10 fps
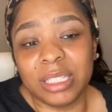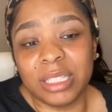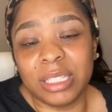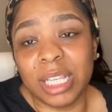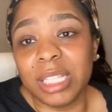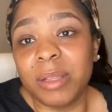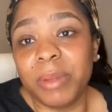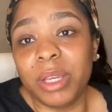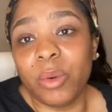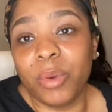just to
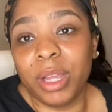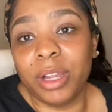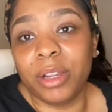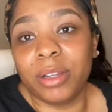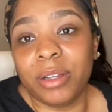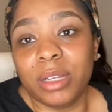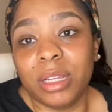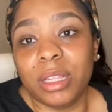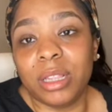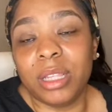be aware,
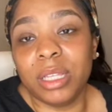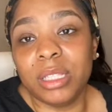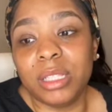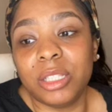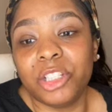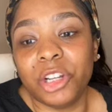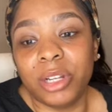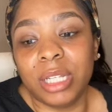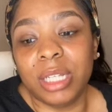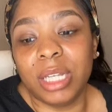this
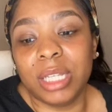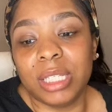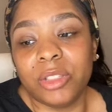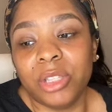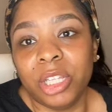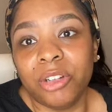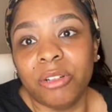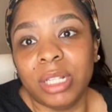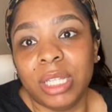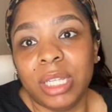journey is
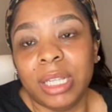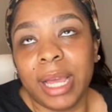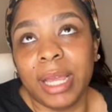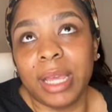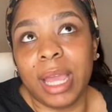literally like